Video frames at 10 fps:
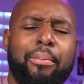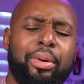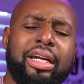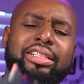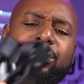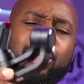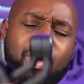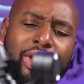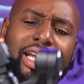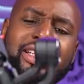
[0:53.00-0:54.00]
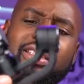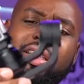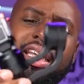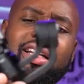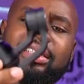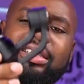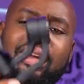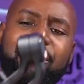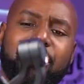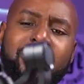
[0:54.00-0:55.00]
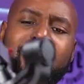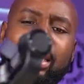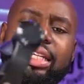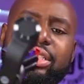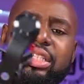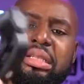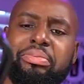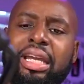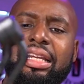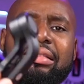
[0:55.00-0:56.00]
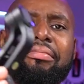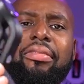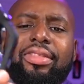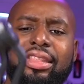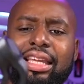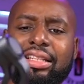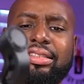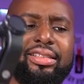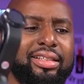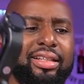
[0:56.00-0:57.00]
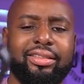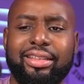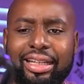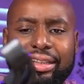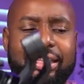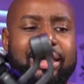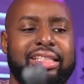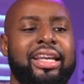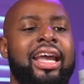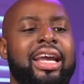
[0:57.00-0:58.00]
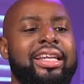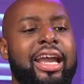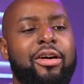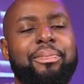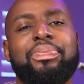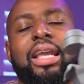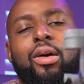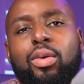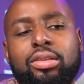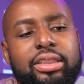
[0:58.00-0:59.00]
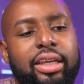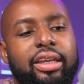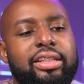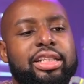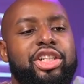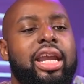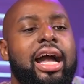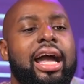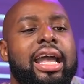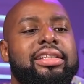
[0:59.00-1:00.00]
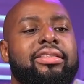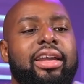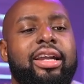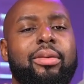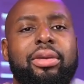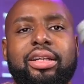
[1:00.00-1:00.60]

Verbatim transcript: But Zhiyun took it a step further and just made it this. look at this. Now, I will tell you DJI has a leg up